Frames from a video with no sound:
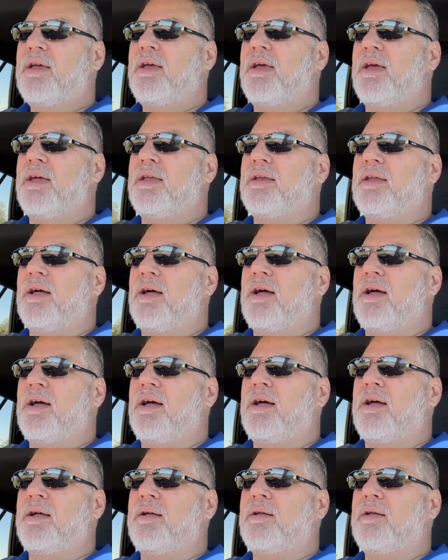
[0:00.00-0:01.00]
And
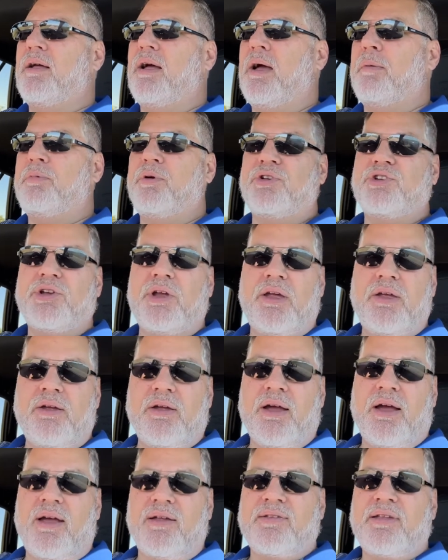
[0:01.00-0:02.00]
uh, I appreciate you
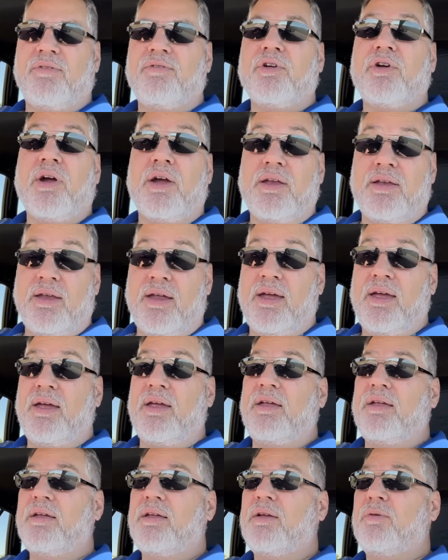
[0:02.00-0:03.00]
guys. Have a great day.
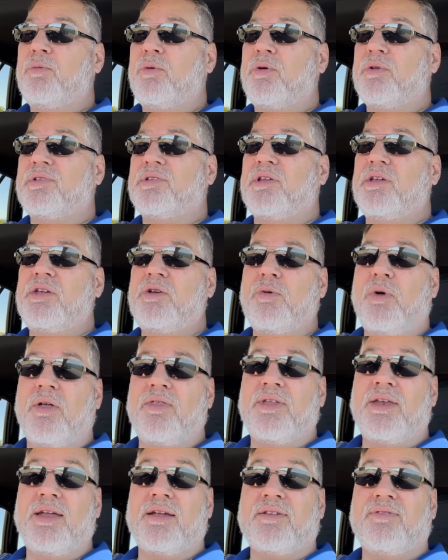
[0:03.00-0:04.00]
We'll see you on
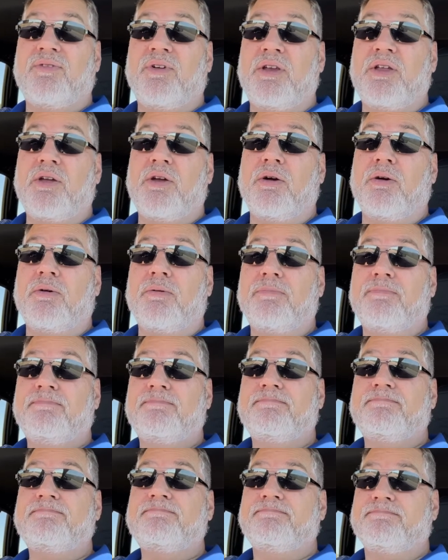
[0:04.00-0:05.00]
the next video.
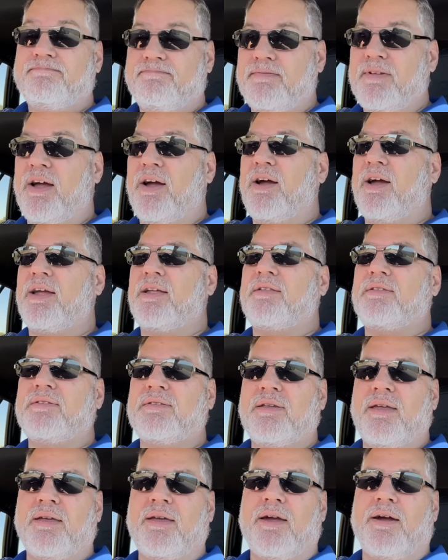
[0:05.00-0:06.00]
All right.
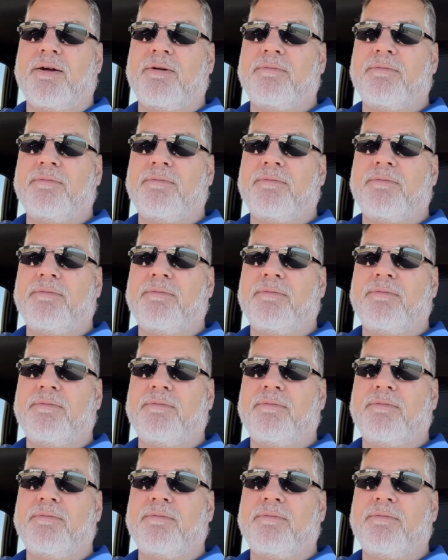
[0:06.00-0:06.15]
Take care.